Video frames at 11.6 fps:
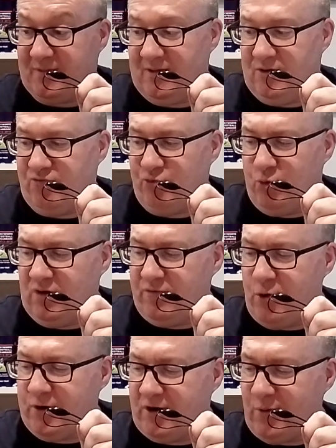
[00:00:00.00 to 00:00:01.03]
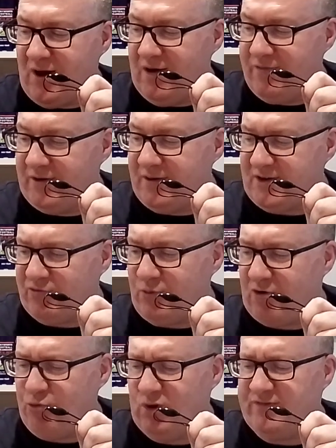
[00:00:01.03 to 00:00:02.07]
roll of honour or whatever,
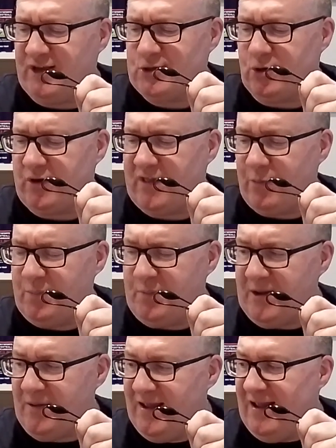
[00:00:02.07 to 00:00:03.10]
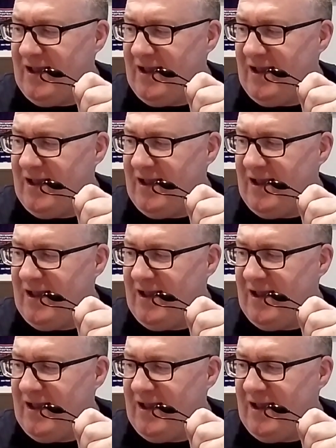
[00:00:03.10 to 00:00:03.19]
a roll of dishonour that would be.